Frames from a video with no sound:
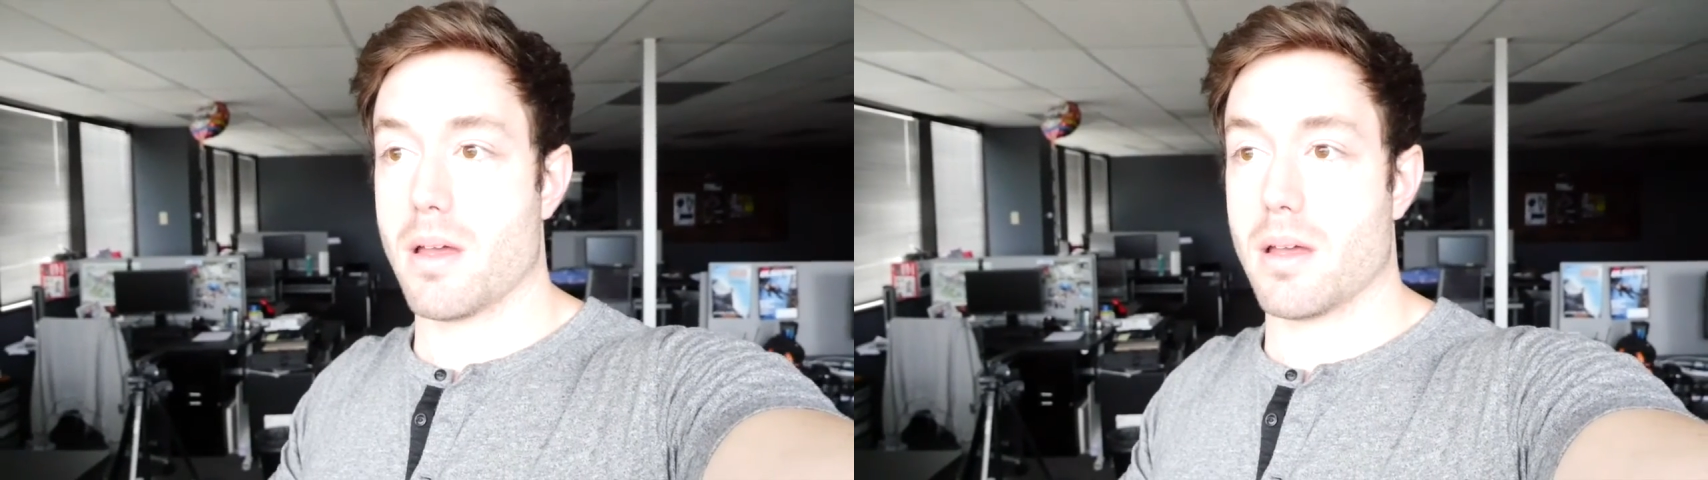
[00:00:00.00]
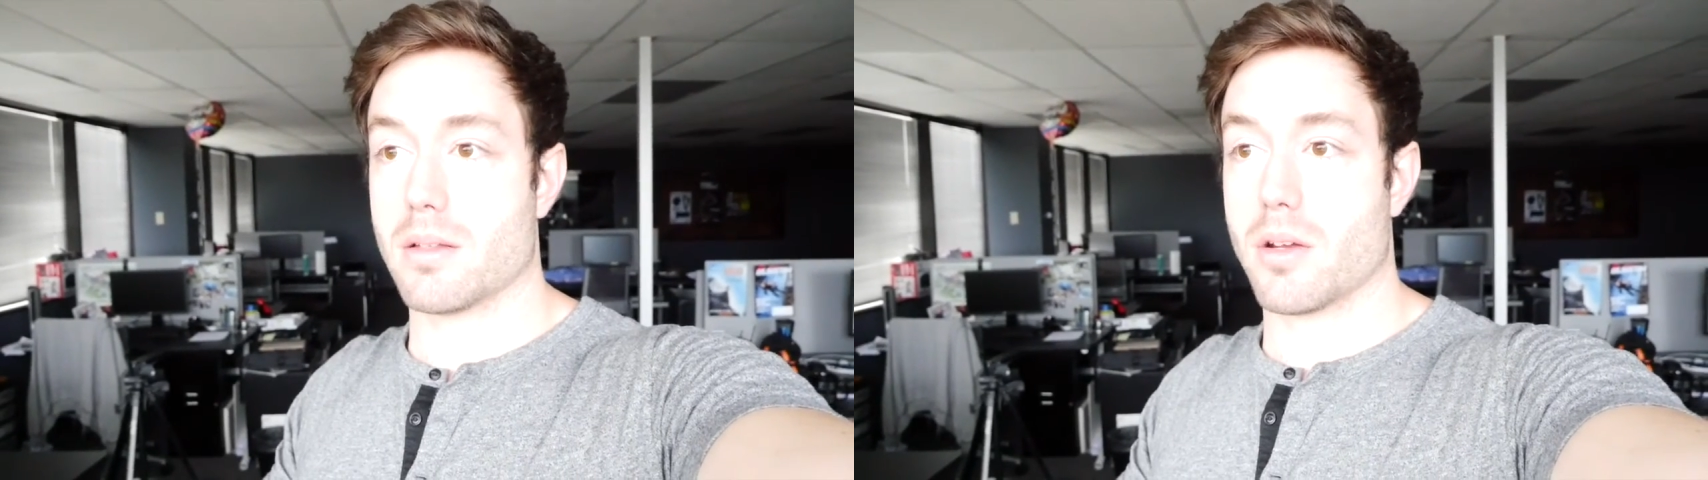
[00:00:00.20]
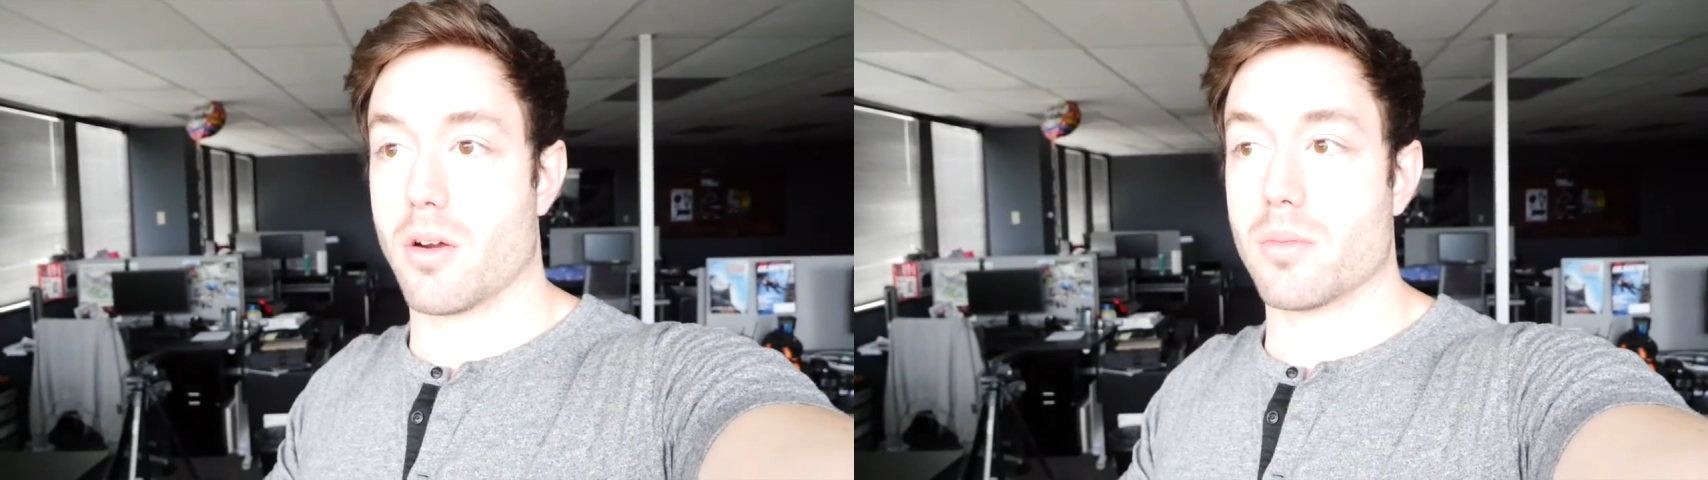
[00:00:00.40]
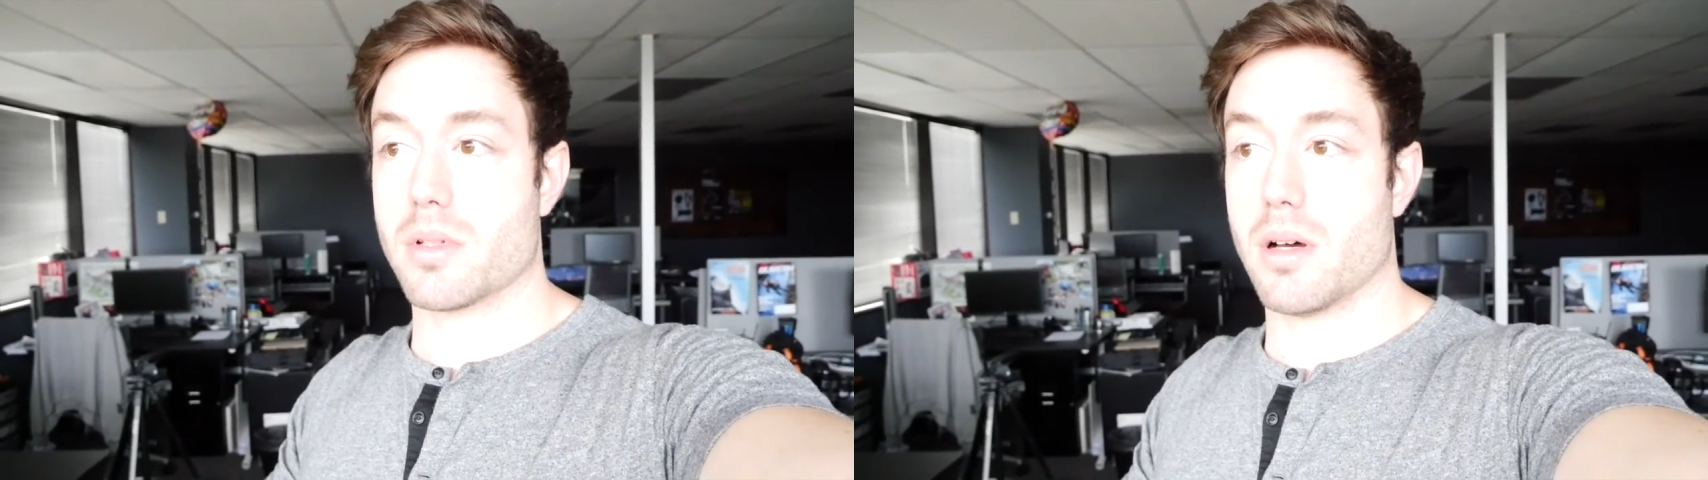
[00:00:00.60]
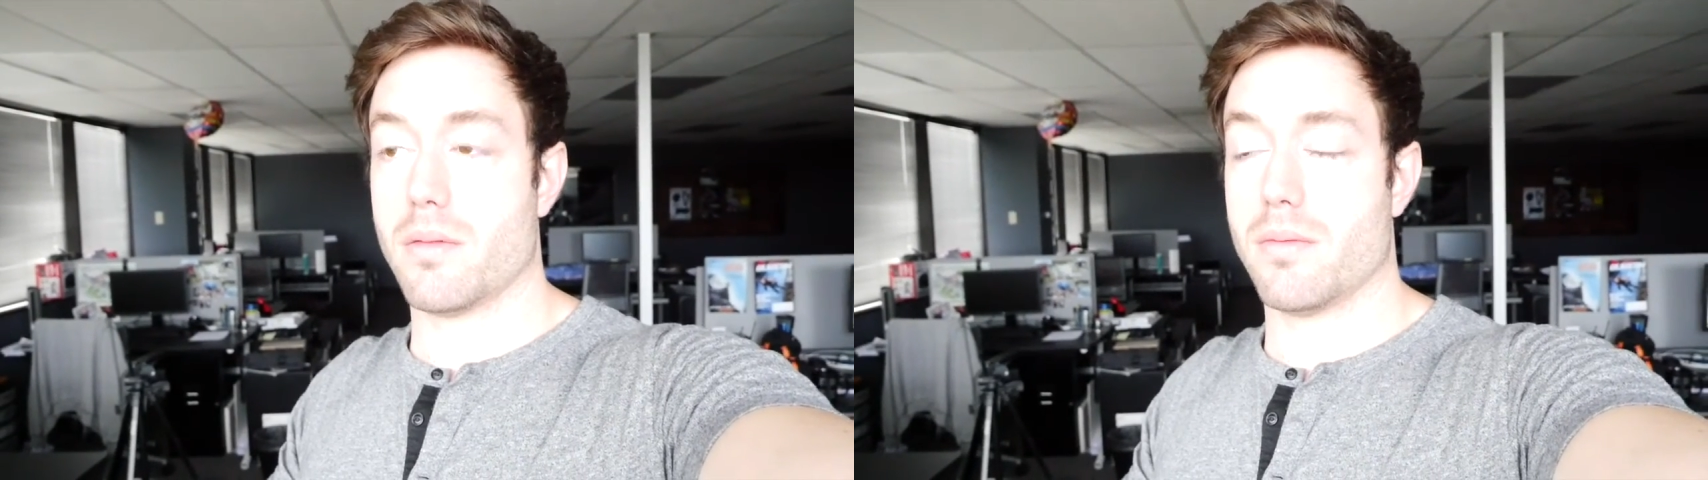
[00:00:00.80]
in
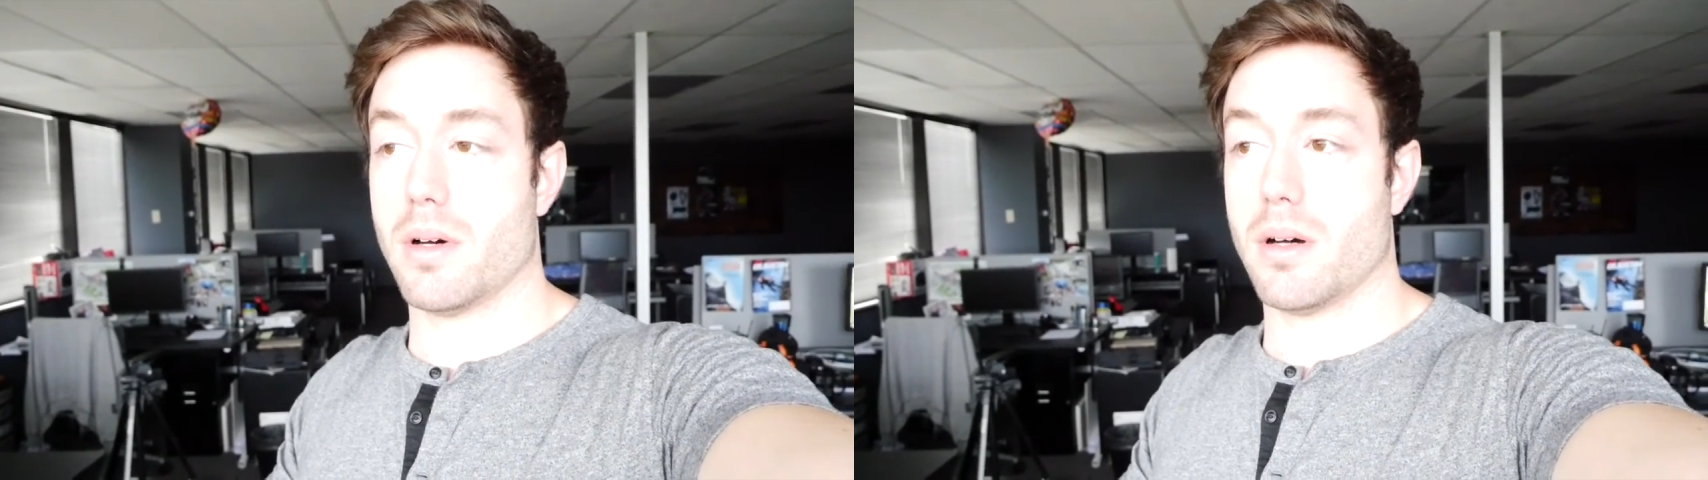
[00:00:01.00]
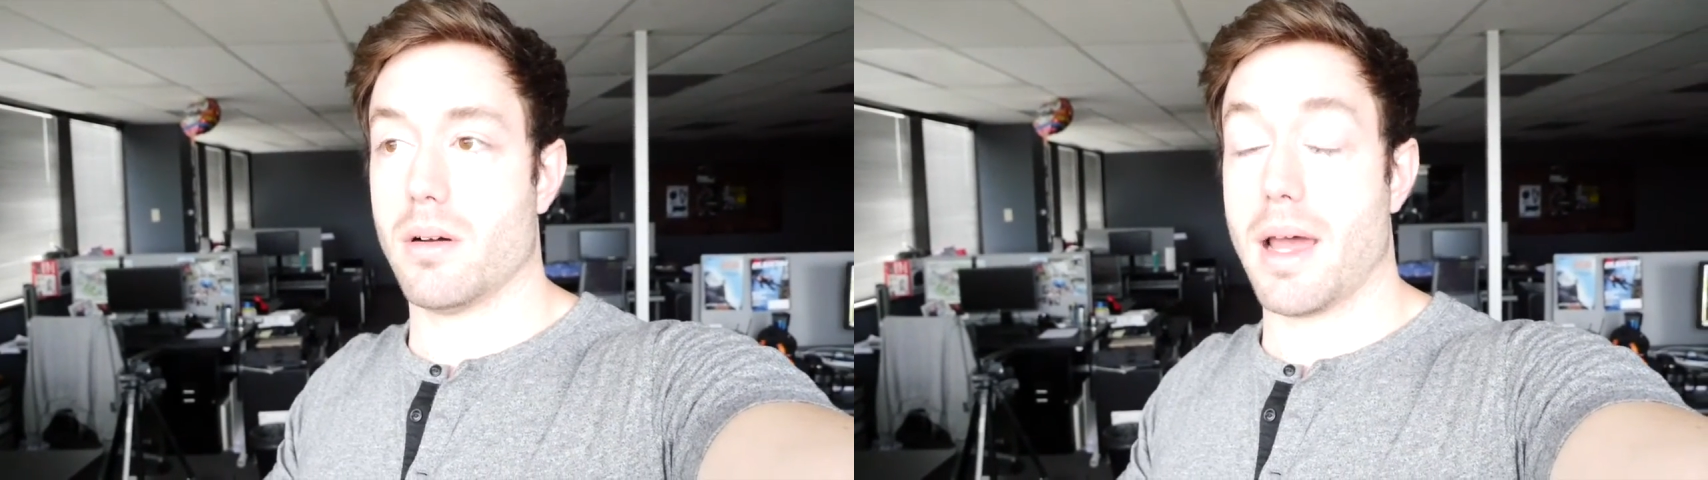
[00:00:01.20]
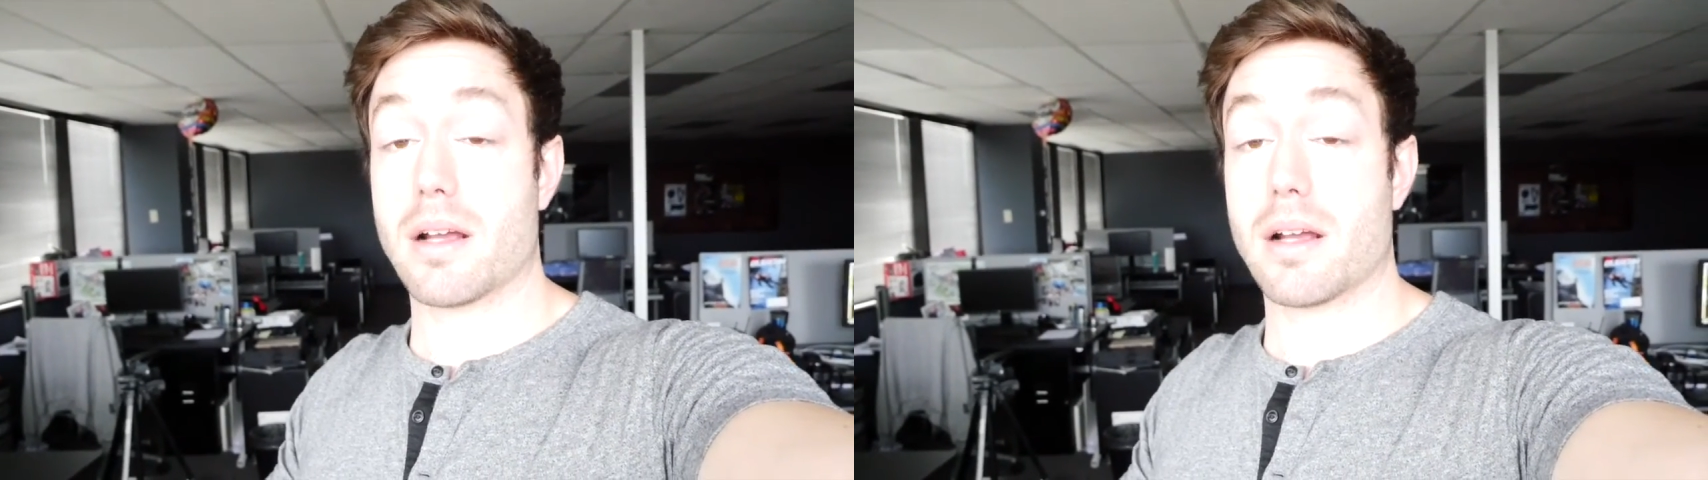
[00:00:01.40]
terms of